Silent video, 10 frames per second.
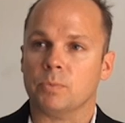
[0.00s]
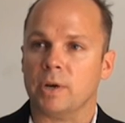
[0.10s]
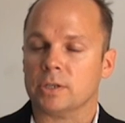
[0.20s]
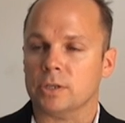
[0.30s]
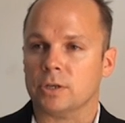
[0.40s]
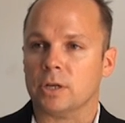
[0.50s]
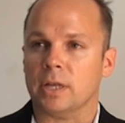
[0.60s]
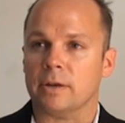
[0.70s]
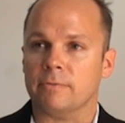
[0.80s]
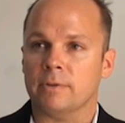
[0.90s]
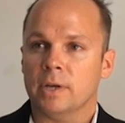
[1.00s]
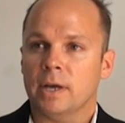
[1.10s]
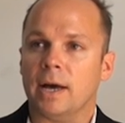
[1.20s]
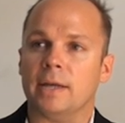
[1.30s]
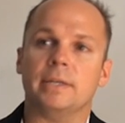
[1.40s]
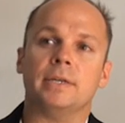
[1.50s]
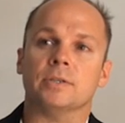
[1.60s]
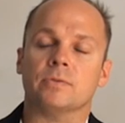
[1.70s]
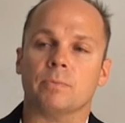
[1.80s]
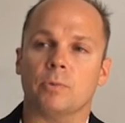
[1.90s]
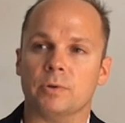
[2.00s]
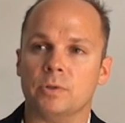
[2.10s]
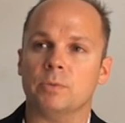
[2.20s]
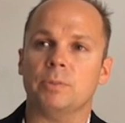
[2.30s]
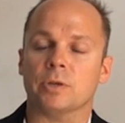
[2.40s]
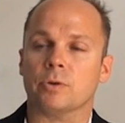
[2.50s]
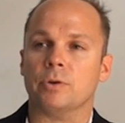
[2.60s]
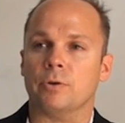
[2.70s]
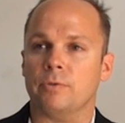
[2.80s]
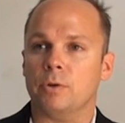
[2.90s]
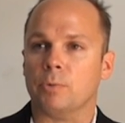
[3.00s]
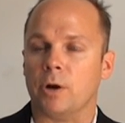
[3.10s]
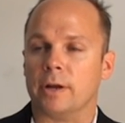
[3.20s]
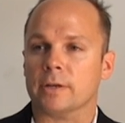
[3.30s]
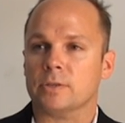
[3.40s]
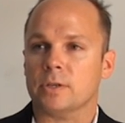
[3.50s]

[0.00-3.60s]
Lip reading: We actually took a lot of ideas from what used to be the Creo View product,